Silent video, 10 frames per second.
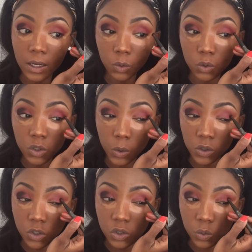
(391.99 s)
And also when
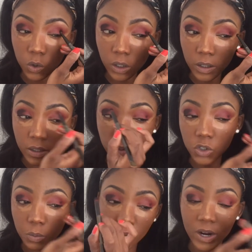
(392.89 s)
you swirl it, when
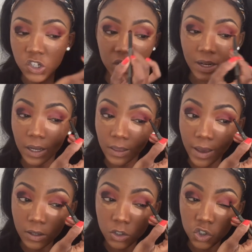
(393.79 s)
you brush it like
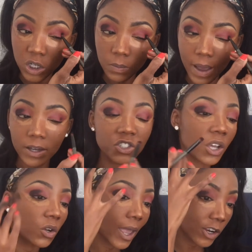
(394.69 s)
that, cheap
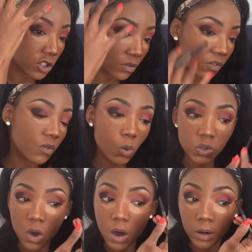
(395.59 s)
eyeshadow actually
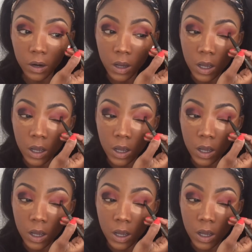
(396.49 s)
falls on.